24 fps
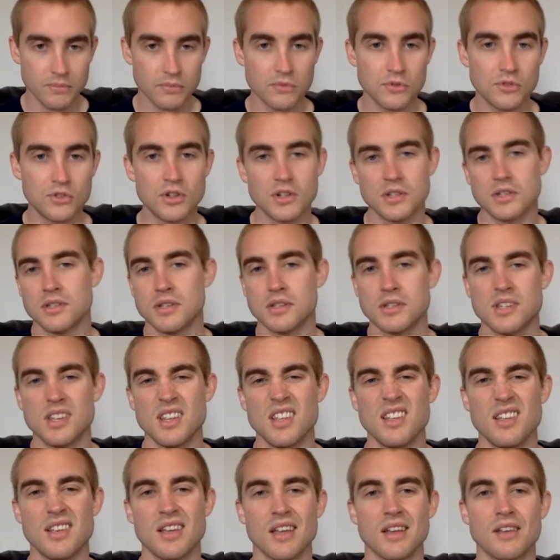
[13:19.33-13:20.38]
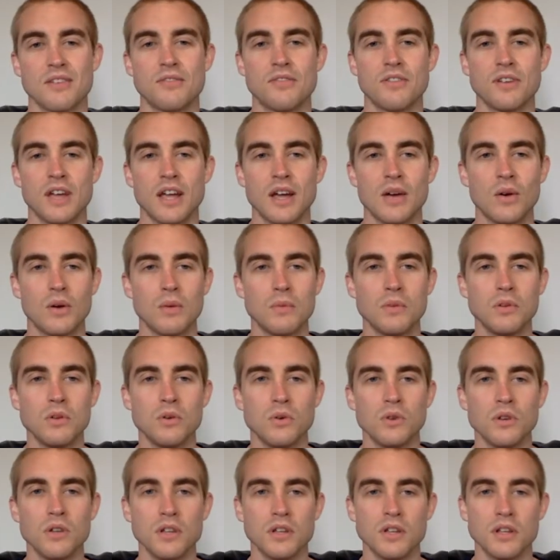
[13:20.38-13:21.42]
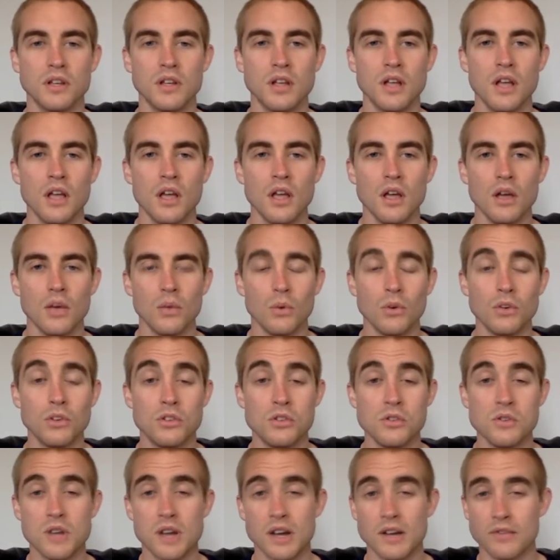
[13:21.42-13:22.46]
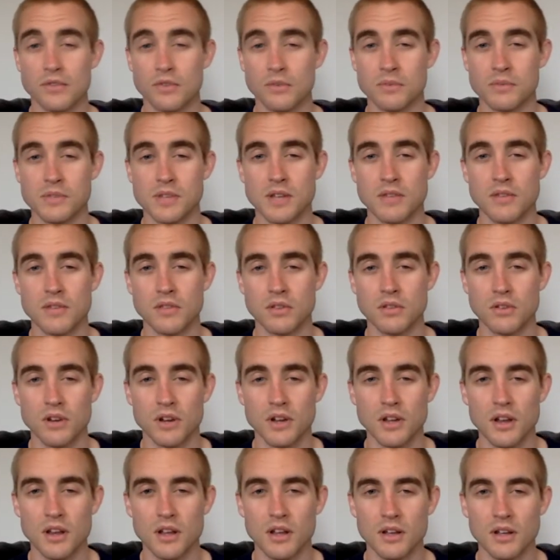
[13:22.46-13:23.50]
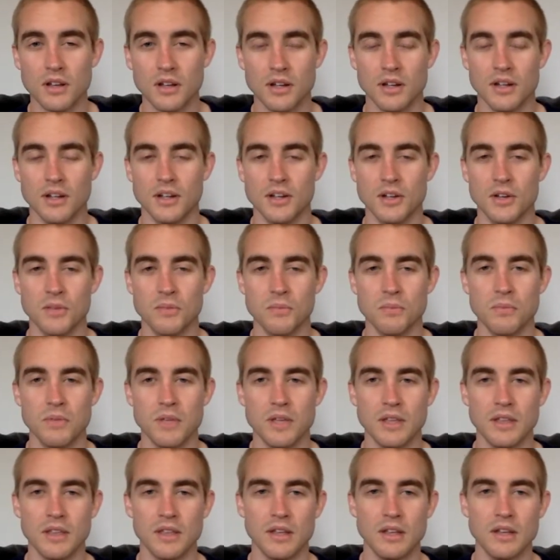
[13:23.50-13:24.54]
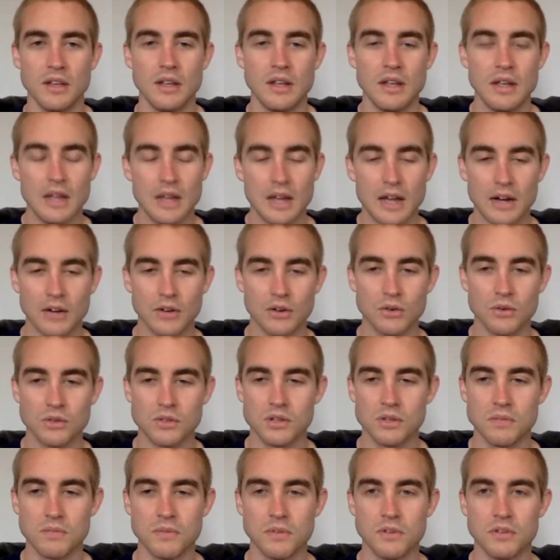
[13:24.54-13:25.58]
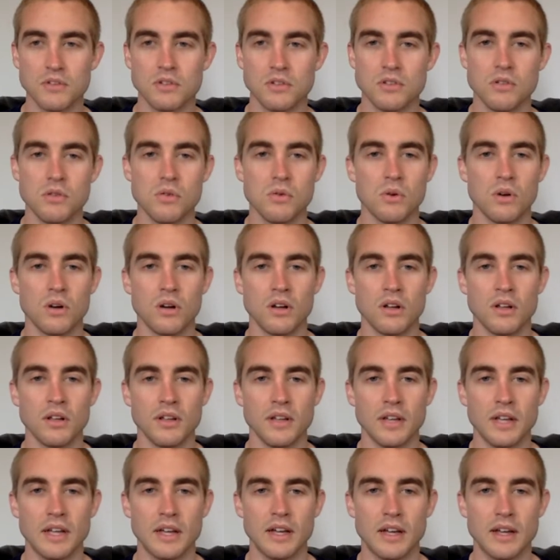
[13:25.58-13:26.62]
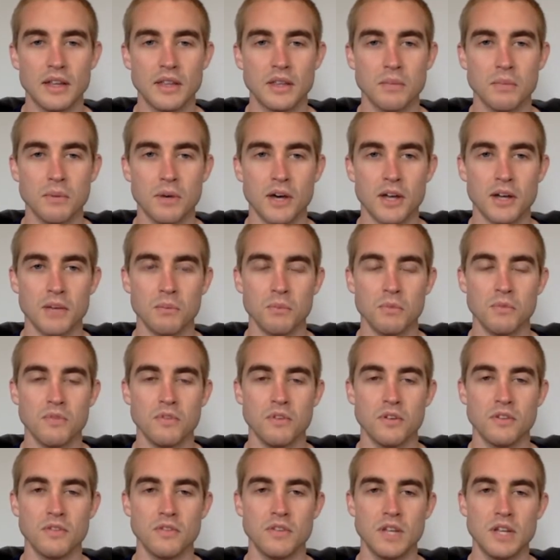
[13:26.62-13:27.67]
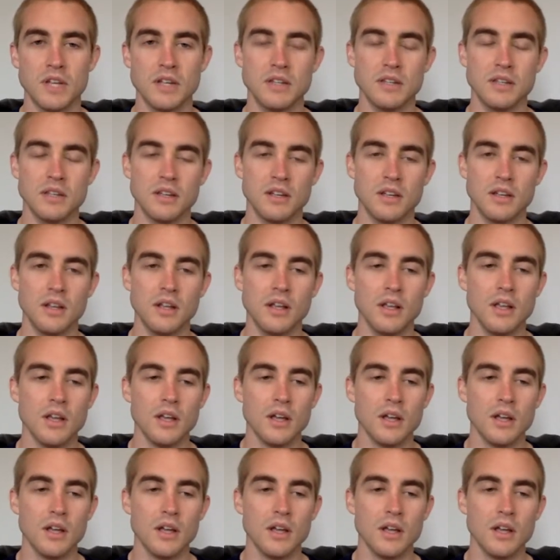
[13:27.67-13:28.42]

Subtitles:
just to see kind of how I'm doing and what you got from 7th grade. And then I wrote something to you all at the bottom of day 10.